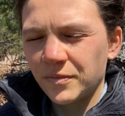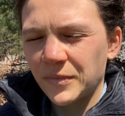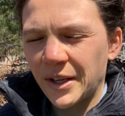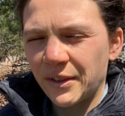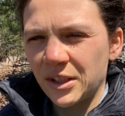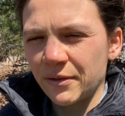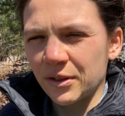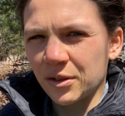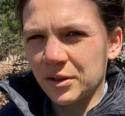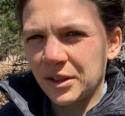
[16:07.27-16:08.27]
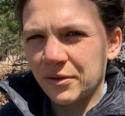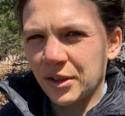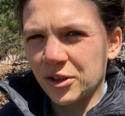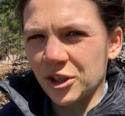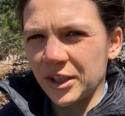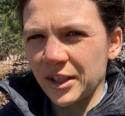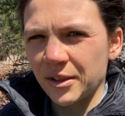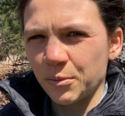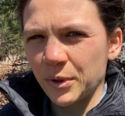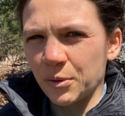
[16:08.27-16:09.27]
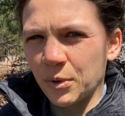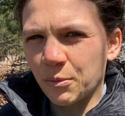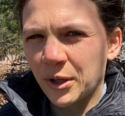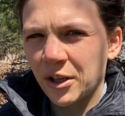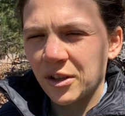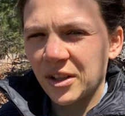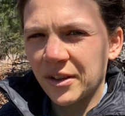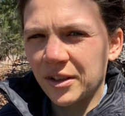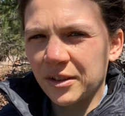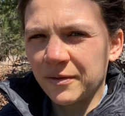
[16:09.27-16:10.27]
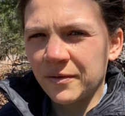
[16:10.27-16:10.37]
having difficulty functioning in one way or another.